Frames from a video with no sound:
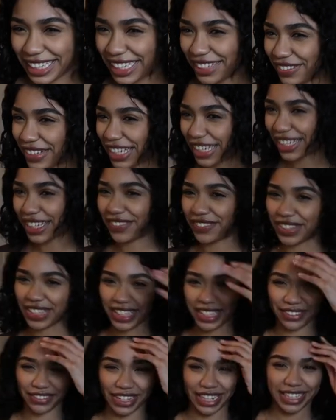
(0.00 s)
Am I
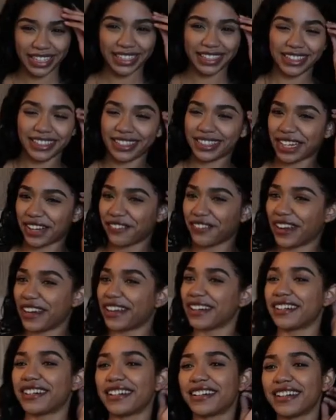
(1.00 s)
like, right? I'm right.